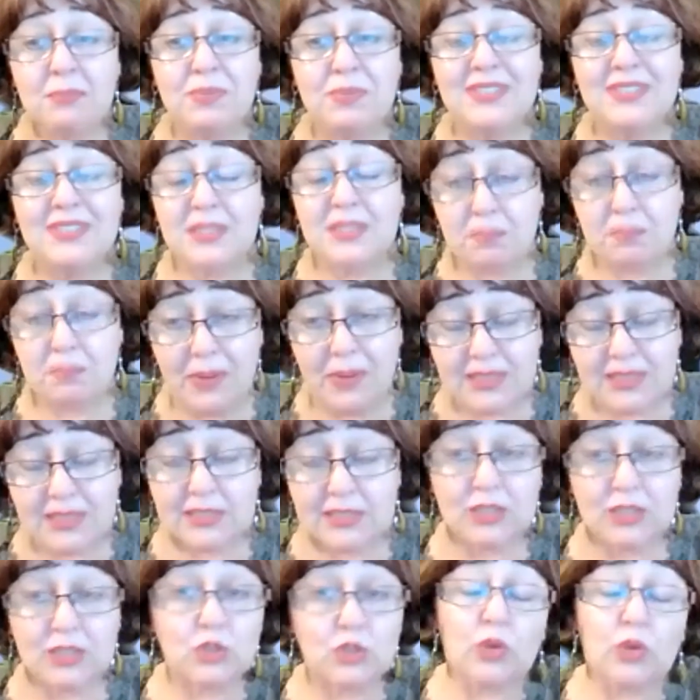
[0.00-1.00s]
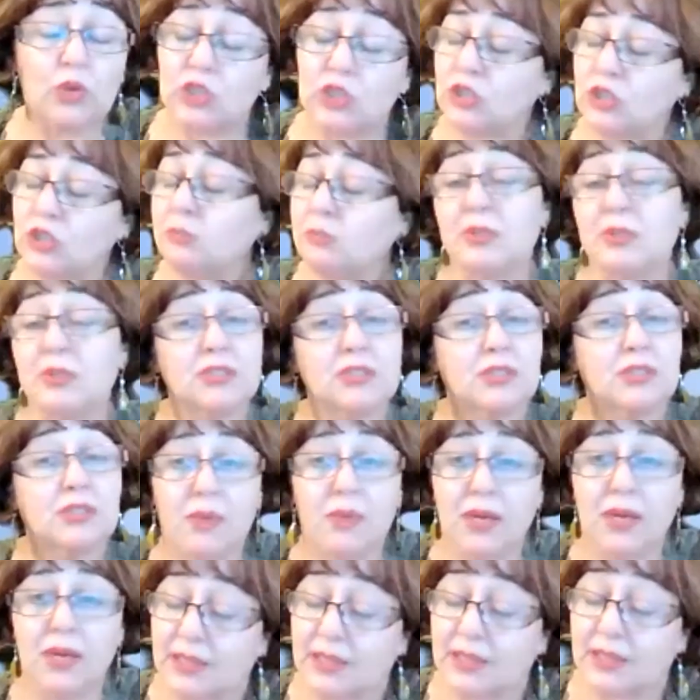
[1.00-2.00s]
be the best situation. Person
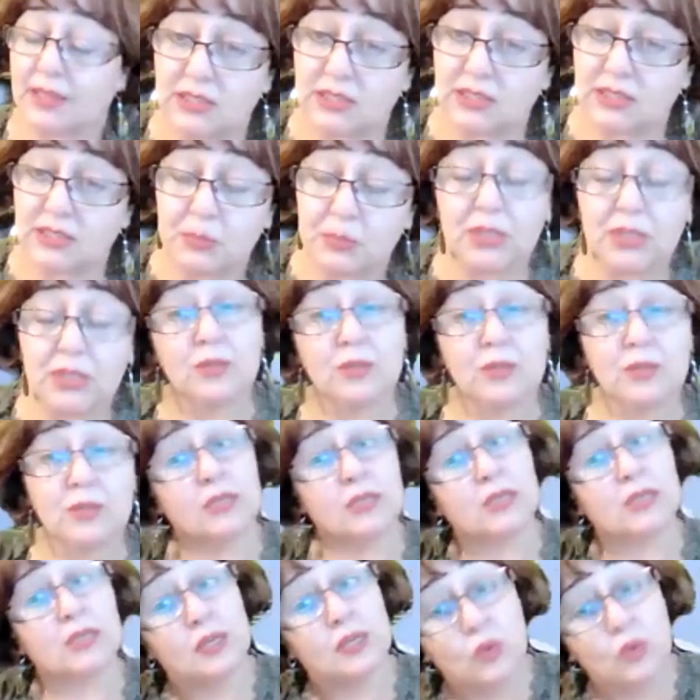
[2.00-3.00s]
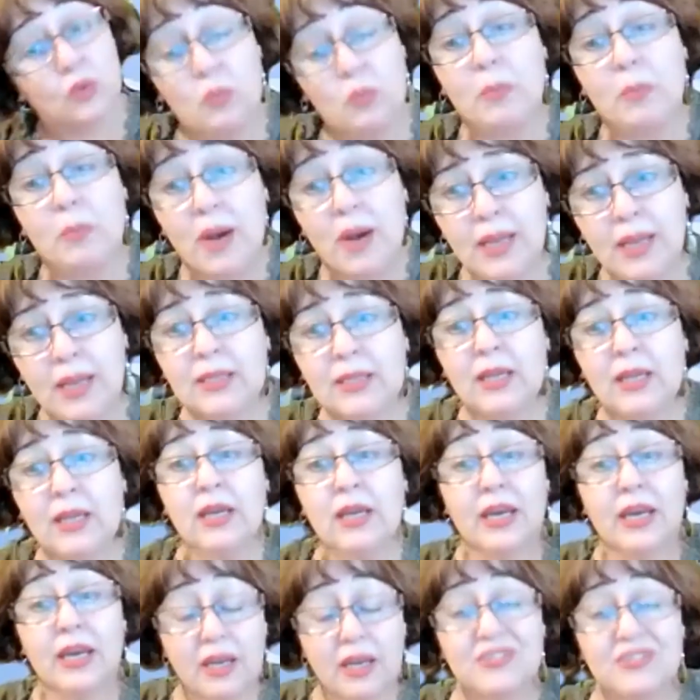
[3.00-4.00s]
might accept it or might
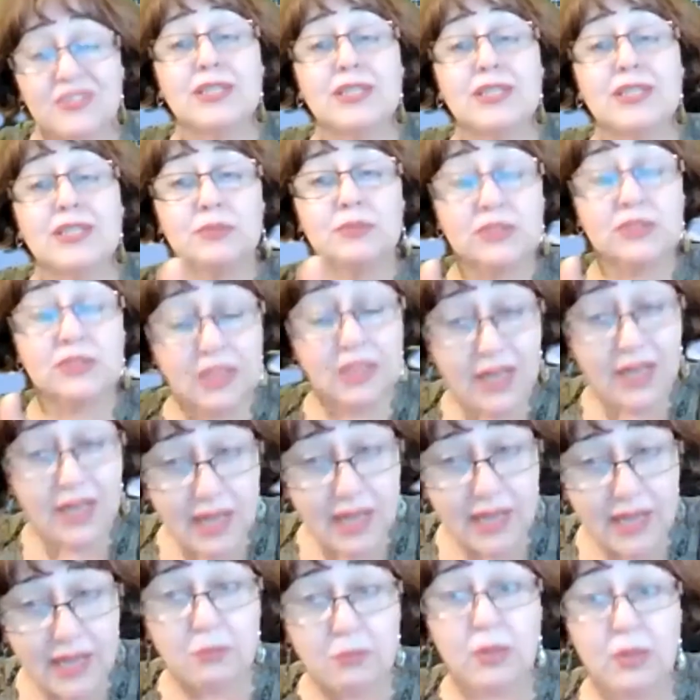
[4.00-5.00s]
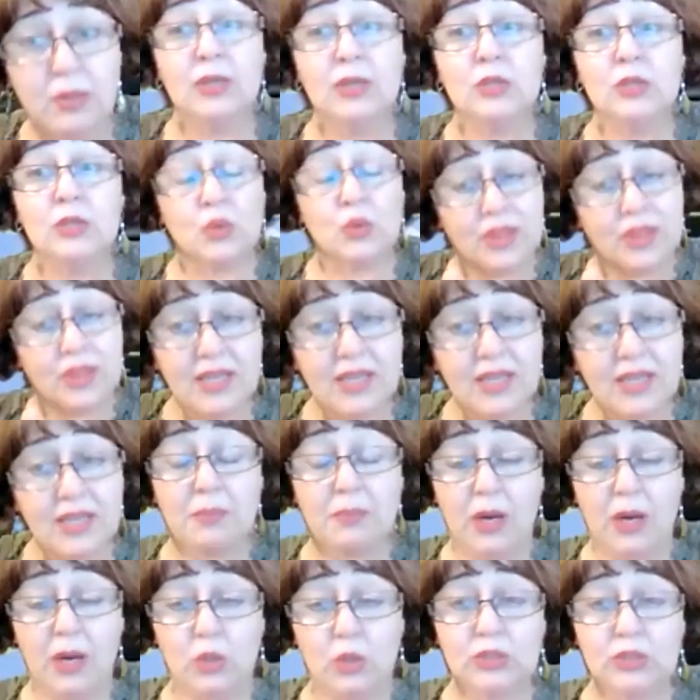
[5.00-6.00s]
have some time to think
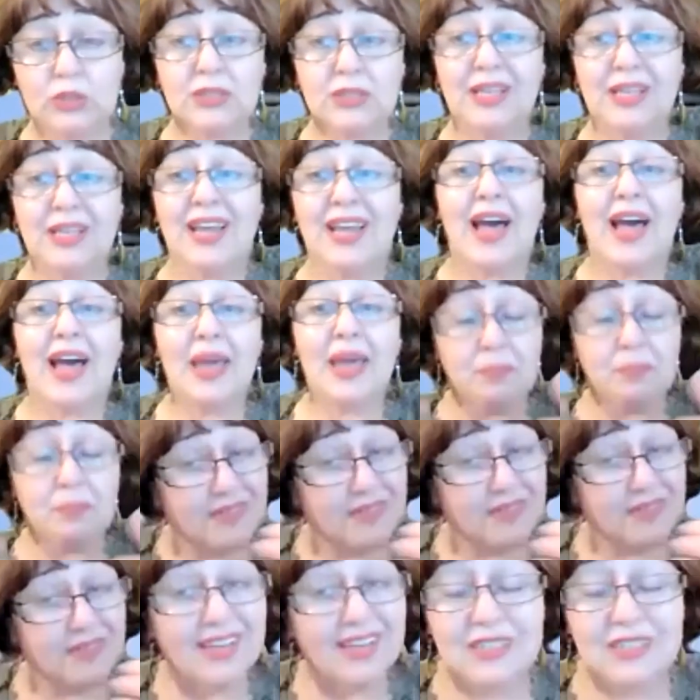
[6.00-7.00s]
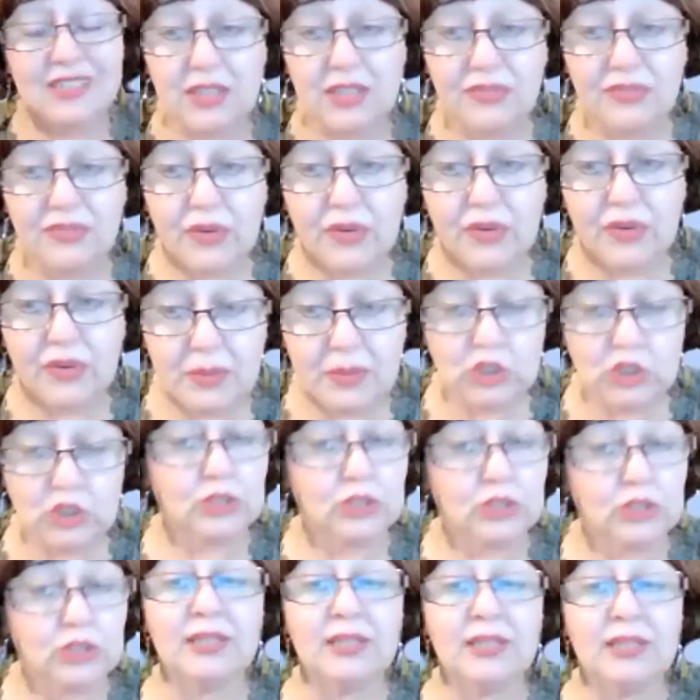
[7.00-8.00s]
about it. I'm providing
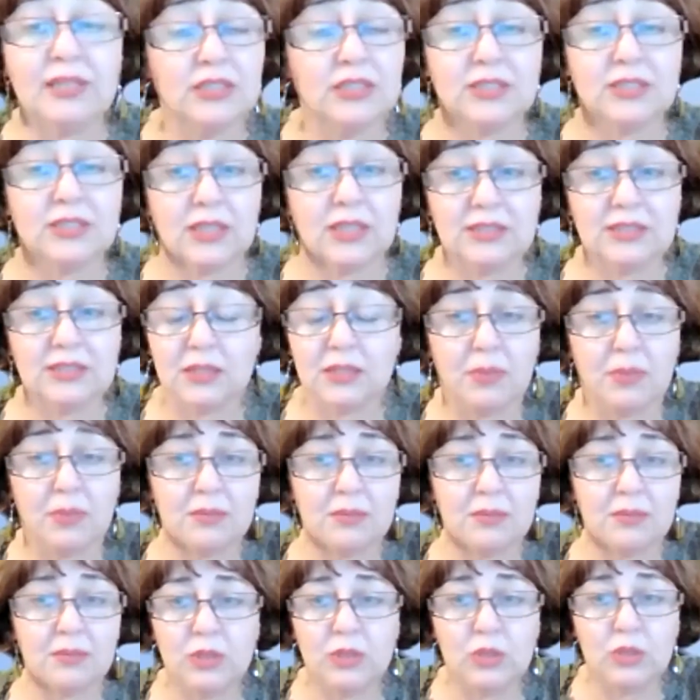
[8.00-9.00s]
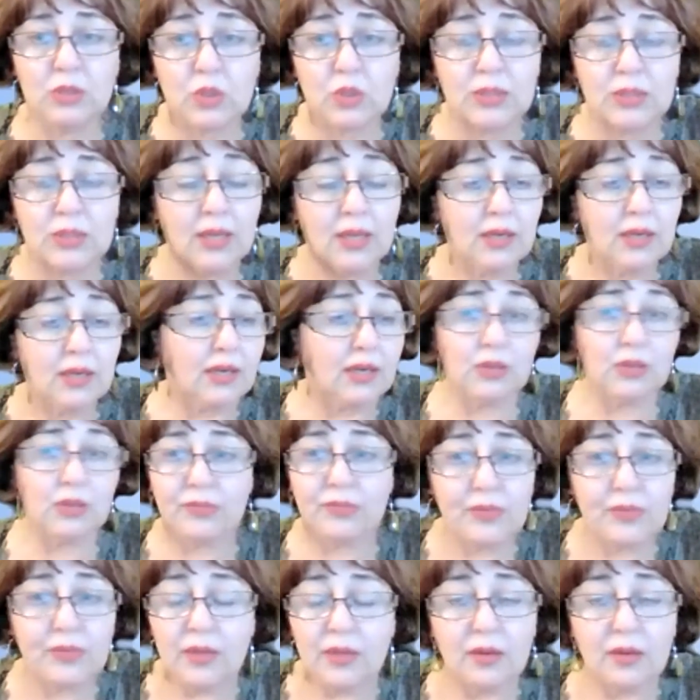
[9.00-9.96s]
information. I understand it might be not kind of